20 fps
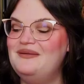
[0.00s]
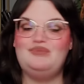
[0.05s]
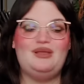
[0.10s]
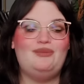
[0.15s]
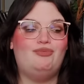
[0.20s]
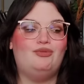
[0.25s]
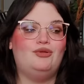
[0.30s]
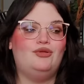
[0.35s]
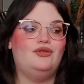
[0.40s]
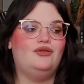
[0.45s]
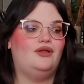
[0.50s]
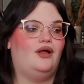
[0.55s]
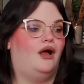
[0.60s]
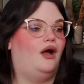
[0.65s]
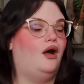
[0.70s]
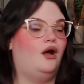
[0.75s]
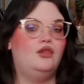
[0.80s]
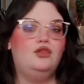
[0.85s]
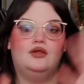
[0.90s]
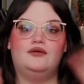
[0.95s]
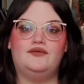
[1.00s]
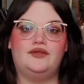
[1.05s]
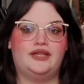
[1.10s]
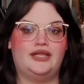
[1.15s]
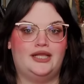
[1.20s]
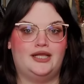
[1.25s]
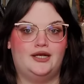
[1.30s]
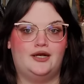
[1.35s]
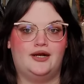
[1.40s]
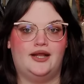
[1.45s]
People all over
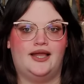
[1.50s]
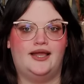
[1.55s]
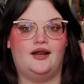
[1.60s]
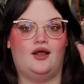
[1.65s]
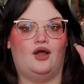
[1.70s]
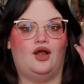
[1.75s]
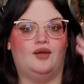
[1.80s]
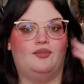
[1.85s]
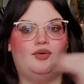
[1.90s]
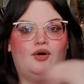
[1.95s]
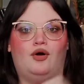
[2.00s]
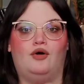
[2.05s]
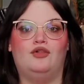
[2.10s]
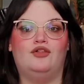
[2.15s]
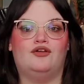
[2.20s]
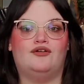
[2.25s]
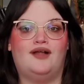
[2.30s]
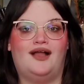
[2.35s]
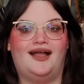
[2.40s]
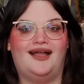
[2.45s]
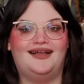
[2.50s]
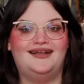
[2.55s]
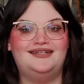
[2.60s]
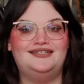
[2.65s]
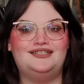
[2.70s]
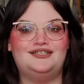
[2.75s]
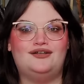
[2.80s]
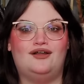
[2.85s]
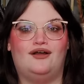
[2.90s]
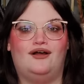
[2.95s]
the internet are
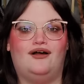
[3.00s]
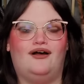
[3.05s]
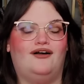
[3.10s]
polarized,